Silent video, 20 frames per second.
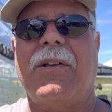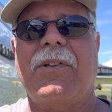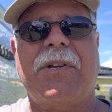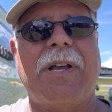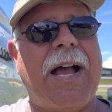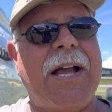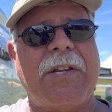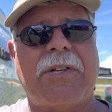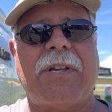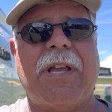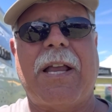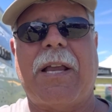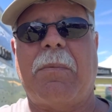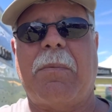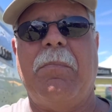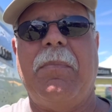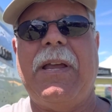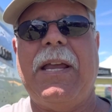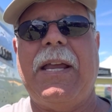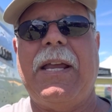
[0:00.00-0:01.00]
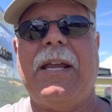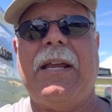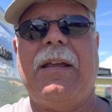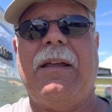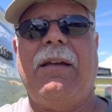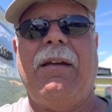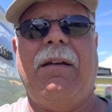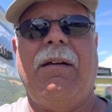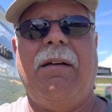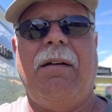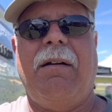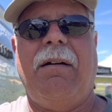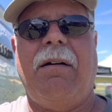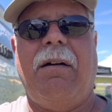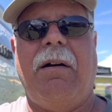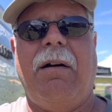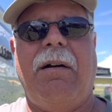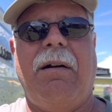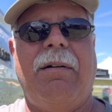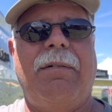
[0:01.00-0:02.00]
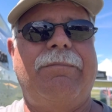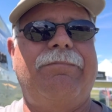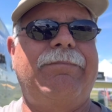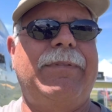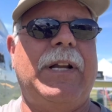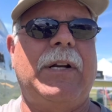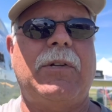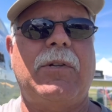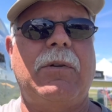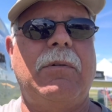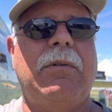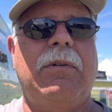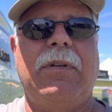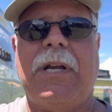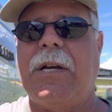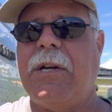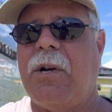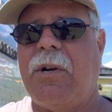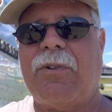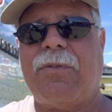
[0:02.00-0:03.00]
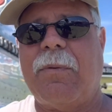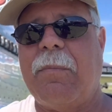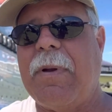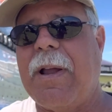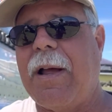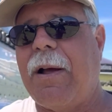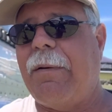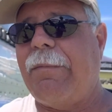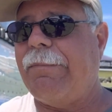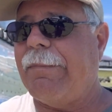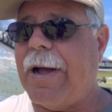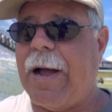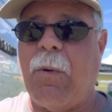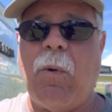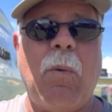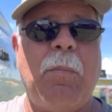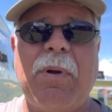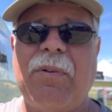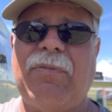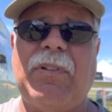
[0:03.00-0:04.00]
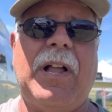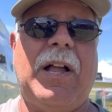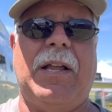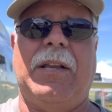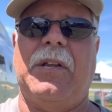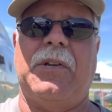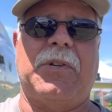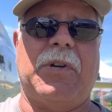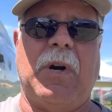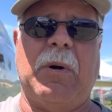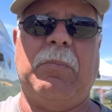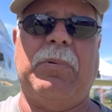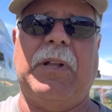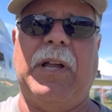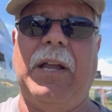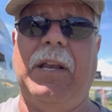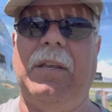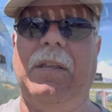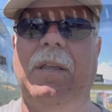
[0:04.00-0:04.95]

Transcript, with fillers: These guys like me are, you know, 10 years from now, I won't be flying this airplane.